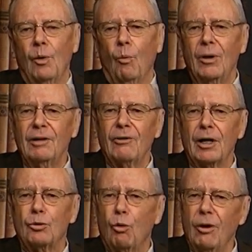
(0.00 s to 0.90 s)
One of
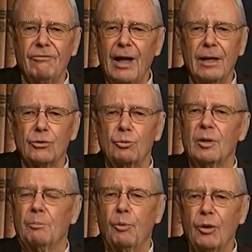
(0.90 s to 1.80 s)
our core values we
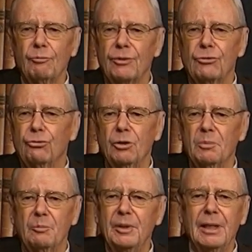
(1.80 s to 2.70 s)
are born with as
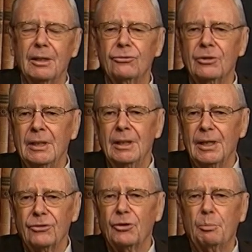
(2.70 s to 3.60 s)
human beings
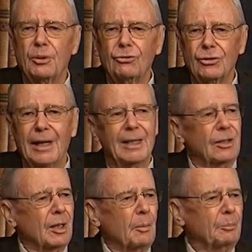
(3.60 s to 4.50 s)
is appreciating,
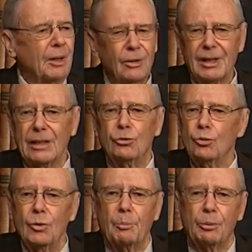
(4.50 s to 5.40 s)
the ability
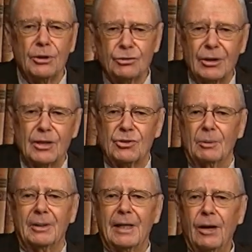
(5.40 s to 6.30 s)
to appreciate
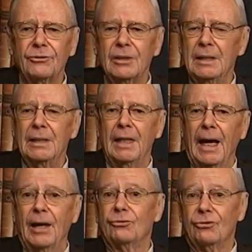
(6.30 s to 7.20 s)
somebody else
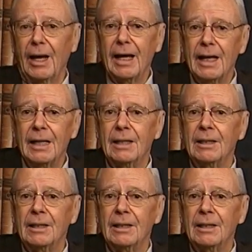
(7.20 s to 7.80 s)
and say,